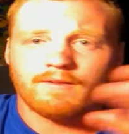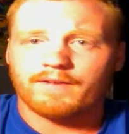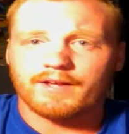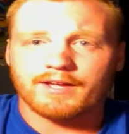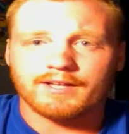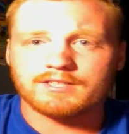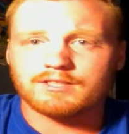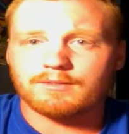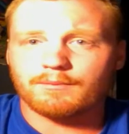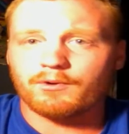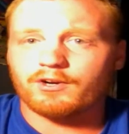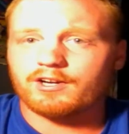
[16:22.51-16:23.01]

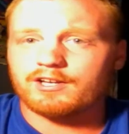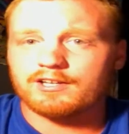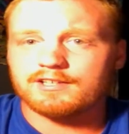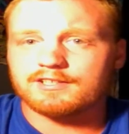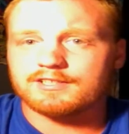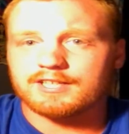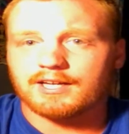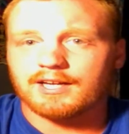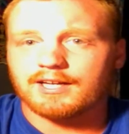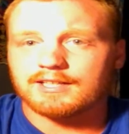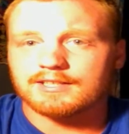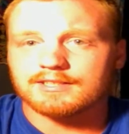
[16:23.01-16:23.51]
It's pretty
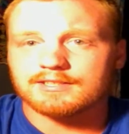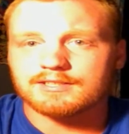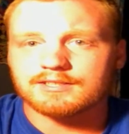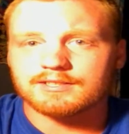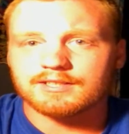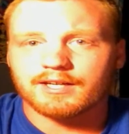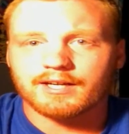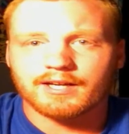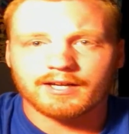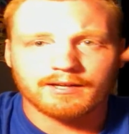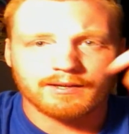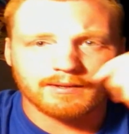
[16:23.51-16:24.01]
intense,
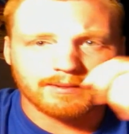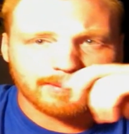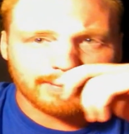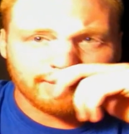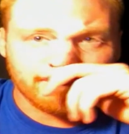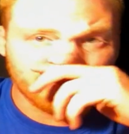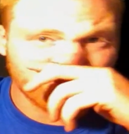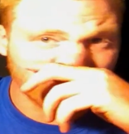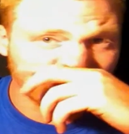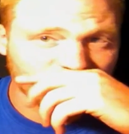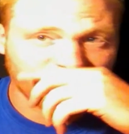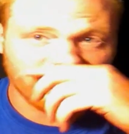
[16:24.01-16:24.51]
and
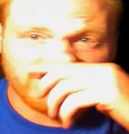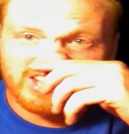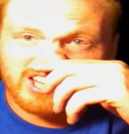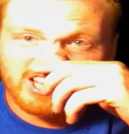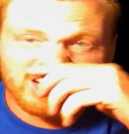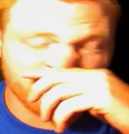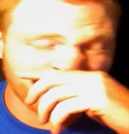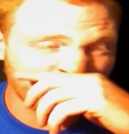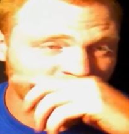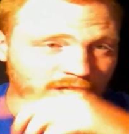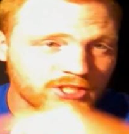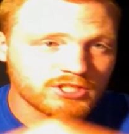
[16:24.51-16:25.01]
the
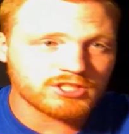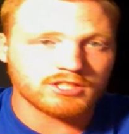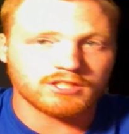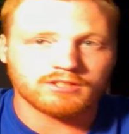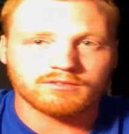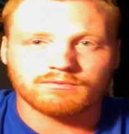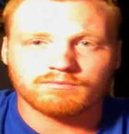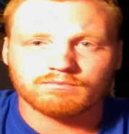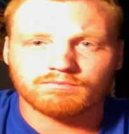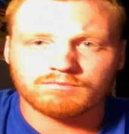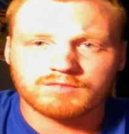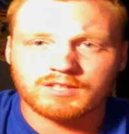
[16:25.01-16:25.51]

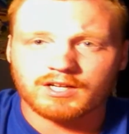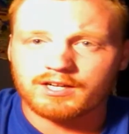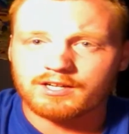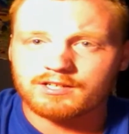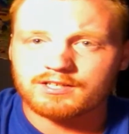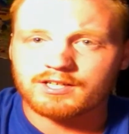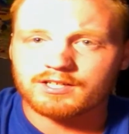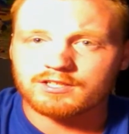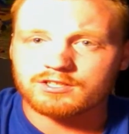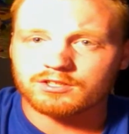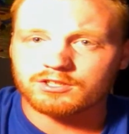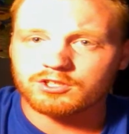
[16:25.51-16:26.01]
animation kind
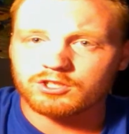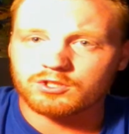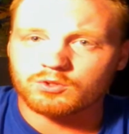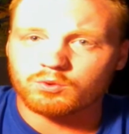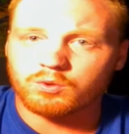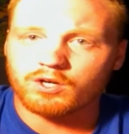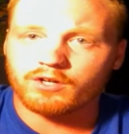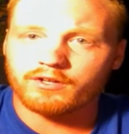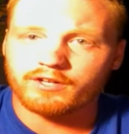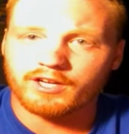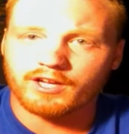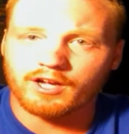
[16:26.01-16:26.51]
of takes a good
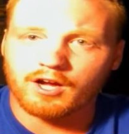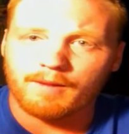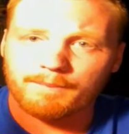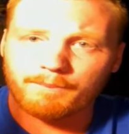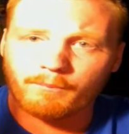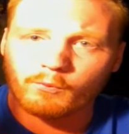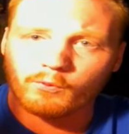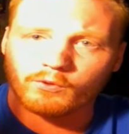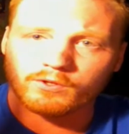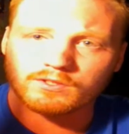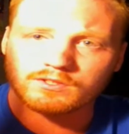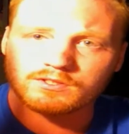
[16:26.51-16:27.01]
quality
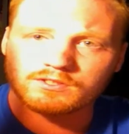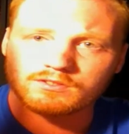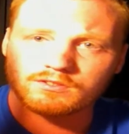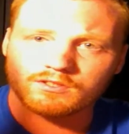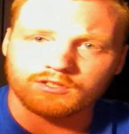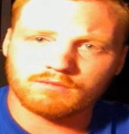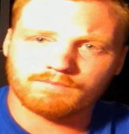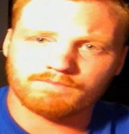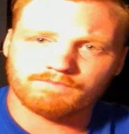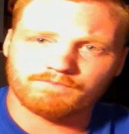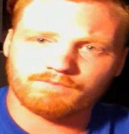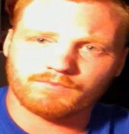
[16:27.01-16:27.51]
upwards, a
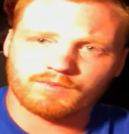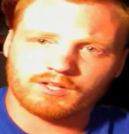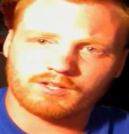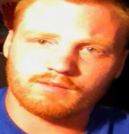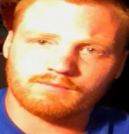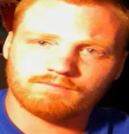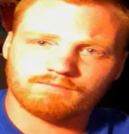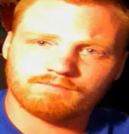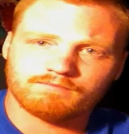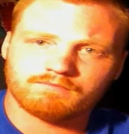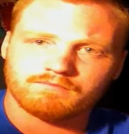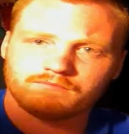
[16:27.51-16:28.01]
good, like,
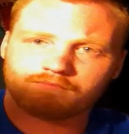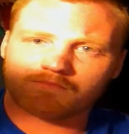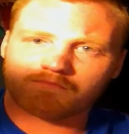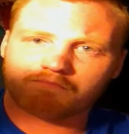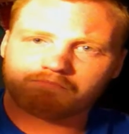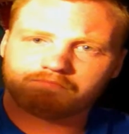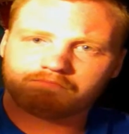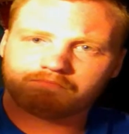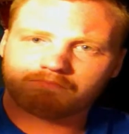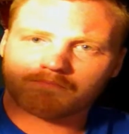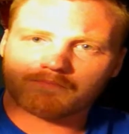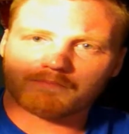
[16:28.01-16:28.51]

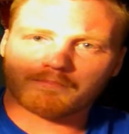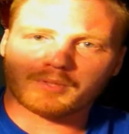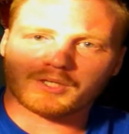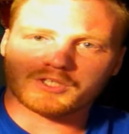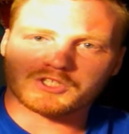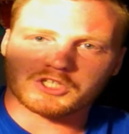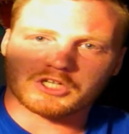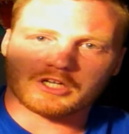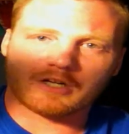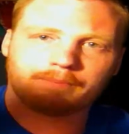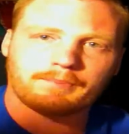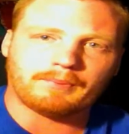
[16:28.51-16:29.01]

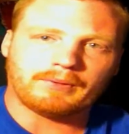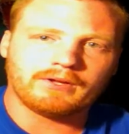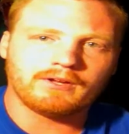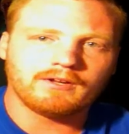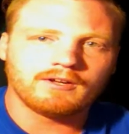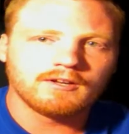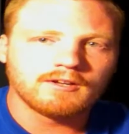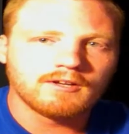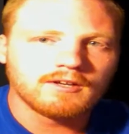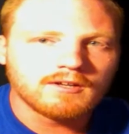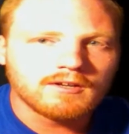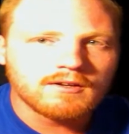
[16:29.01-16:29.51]
budget up
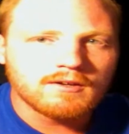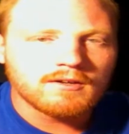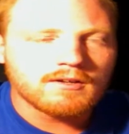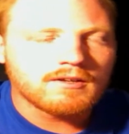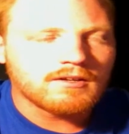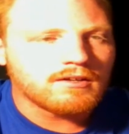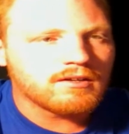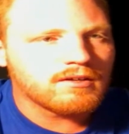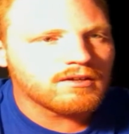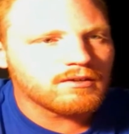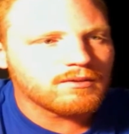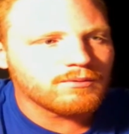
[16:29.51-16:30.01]

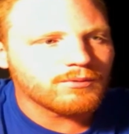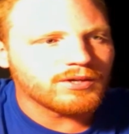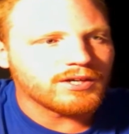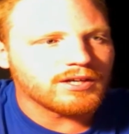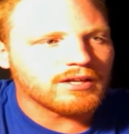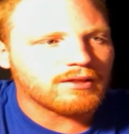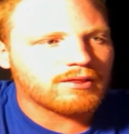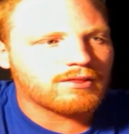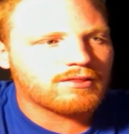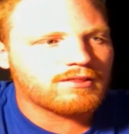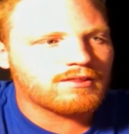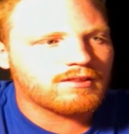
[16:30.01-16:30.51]

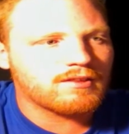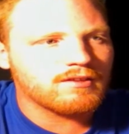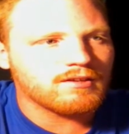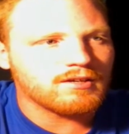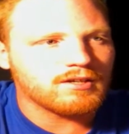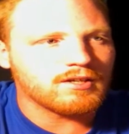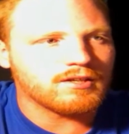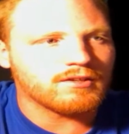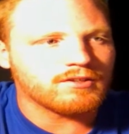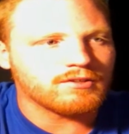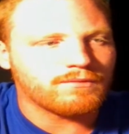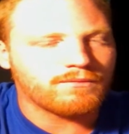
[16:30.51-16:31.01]
with
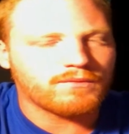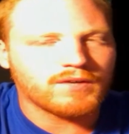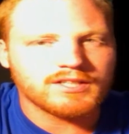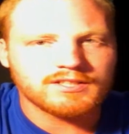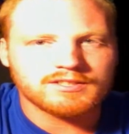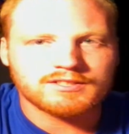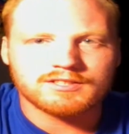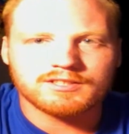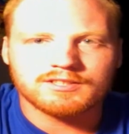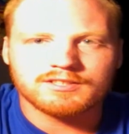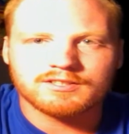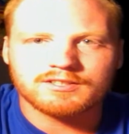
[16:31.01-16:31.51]
the
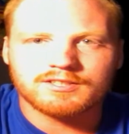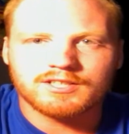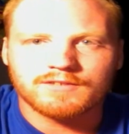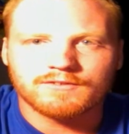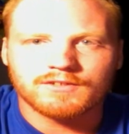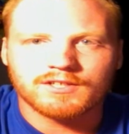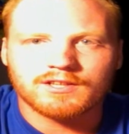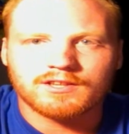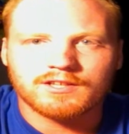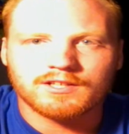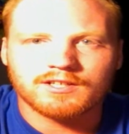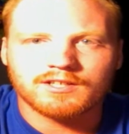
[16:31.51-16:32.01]
fight scenes and
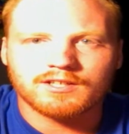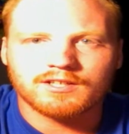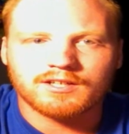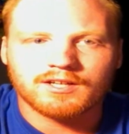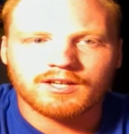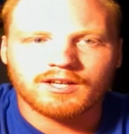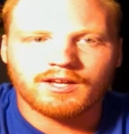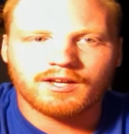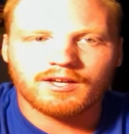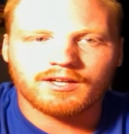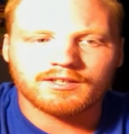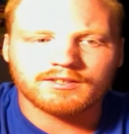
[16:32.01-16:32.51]

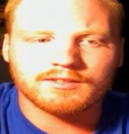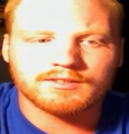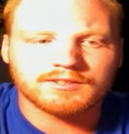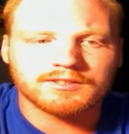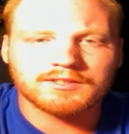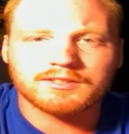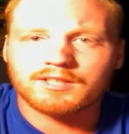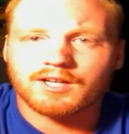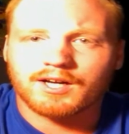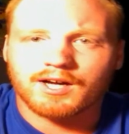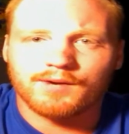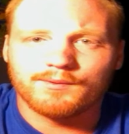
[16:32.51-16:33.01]
everything, and
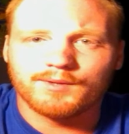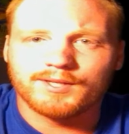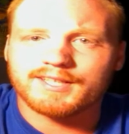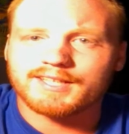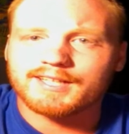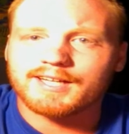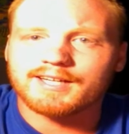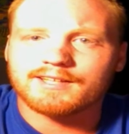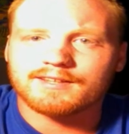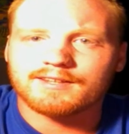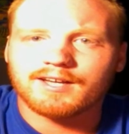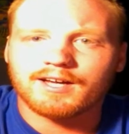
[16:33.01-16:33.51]
I really
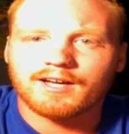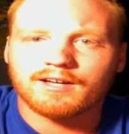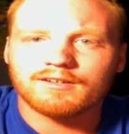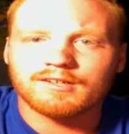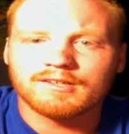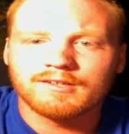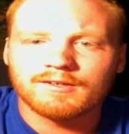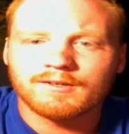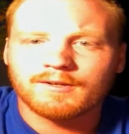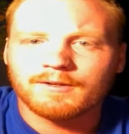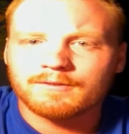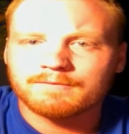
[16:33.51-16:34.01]
like that.
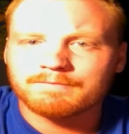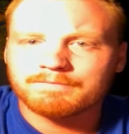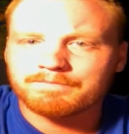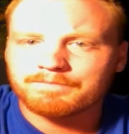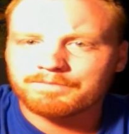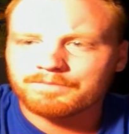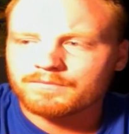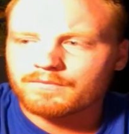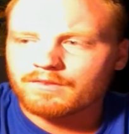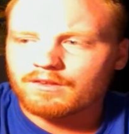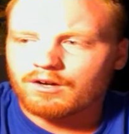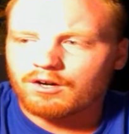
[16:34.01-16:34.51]

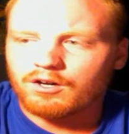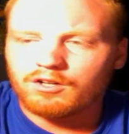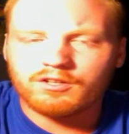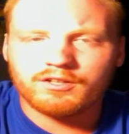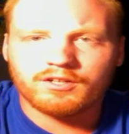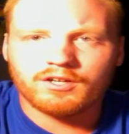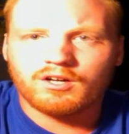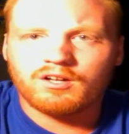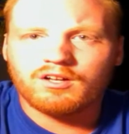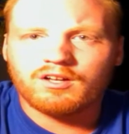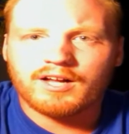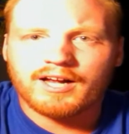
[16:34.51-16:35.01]
All
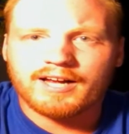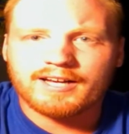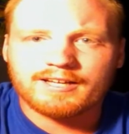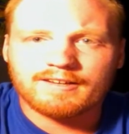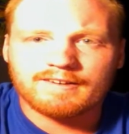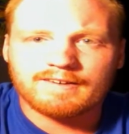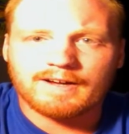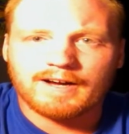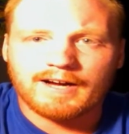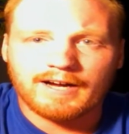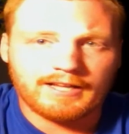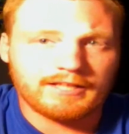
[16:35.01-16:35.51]
in all, I
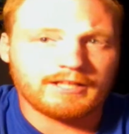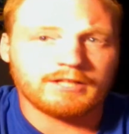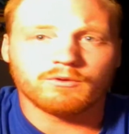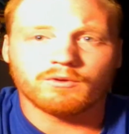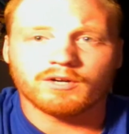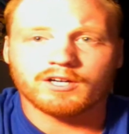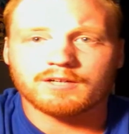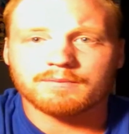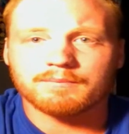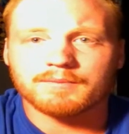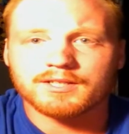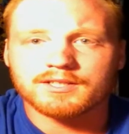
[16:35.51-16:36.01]
can highly
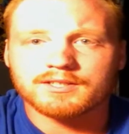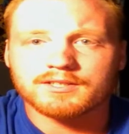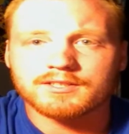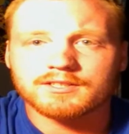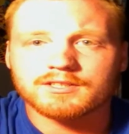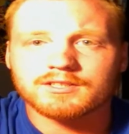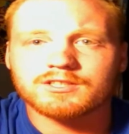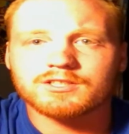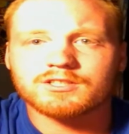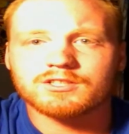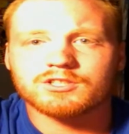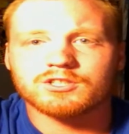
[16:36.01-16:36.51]
recommend
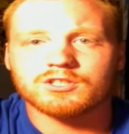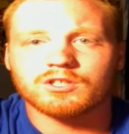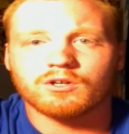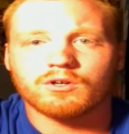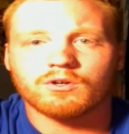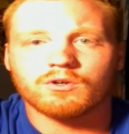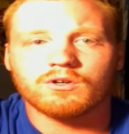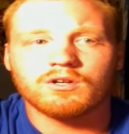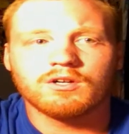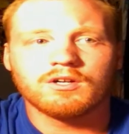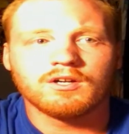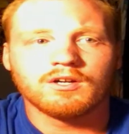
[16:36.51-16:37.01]
this
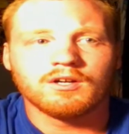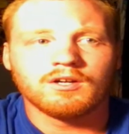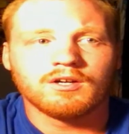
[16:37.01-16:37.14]
show.